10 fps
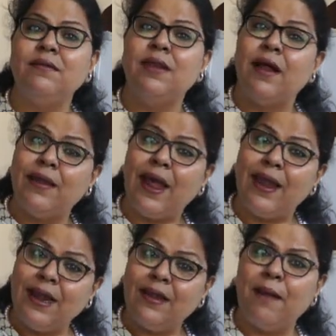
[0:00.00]
The
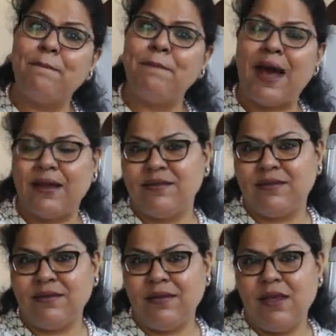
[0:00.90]
direct
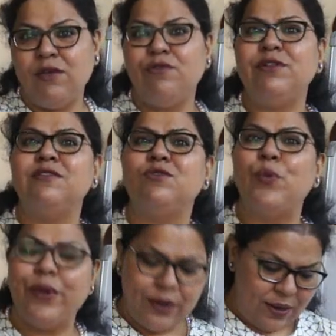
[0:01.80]
comparison with
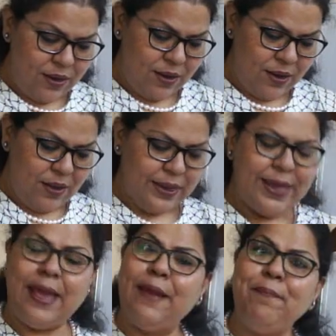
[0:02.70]
squirrel
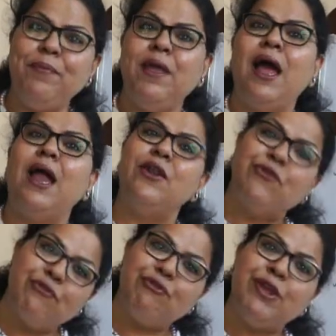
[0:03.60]
game and
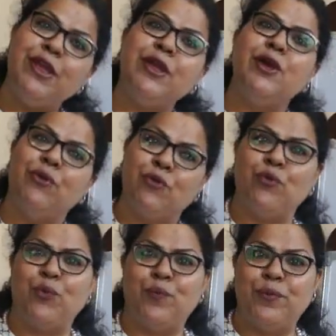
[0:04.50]
tree
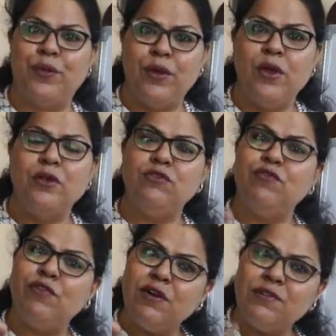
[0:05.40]
room. So
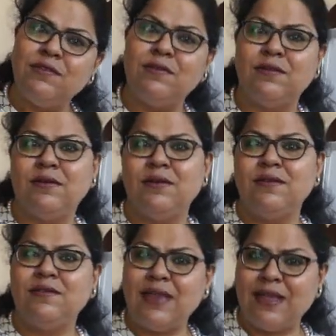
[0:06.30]
first
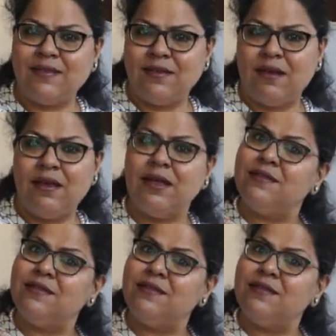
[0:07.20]
stanza